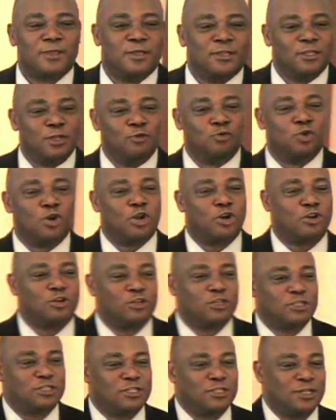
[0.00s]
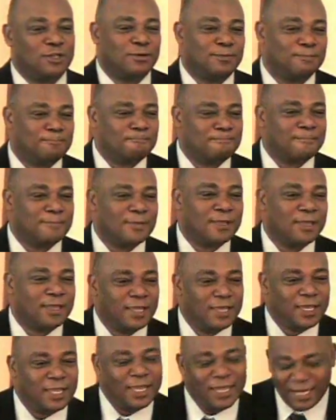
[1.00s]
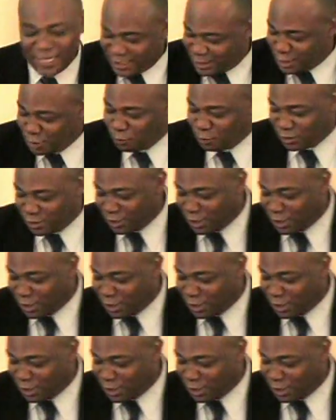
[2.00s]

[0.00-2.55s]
the workers, and as you would